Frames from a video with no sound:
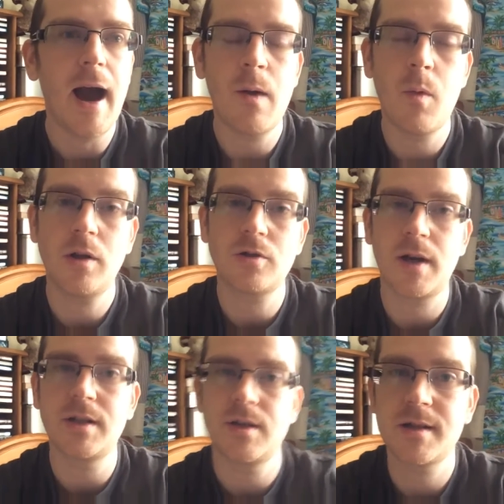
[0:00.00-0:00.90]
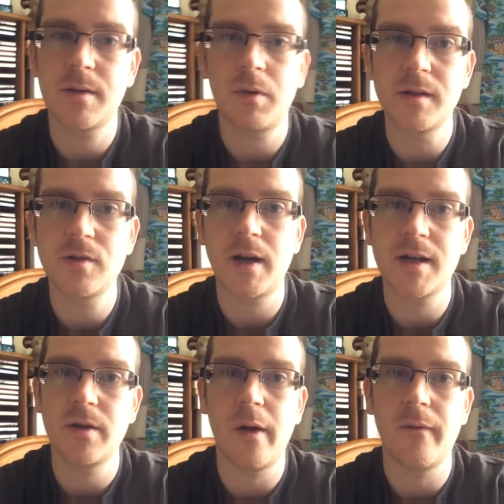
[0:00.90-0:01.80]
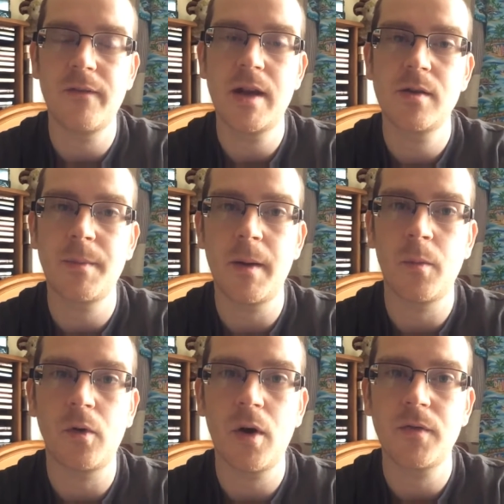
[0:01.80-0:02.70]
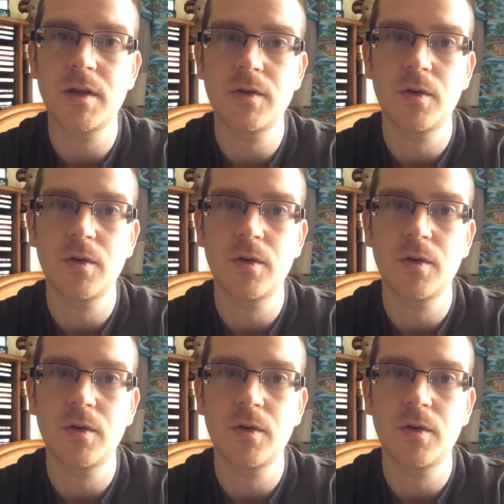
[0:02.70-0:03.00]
And what I'll try and do is I'll probably try to do videos a bit more often,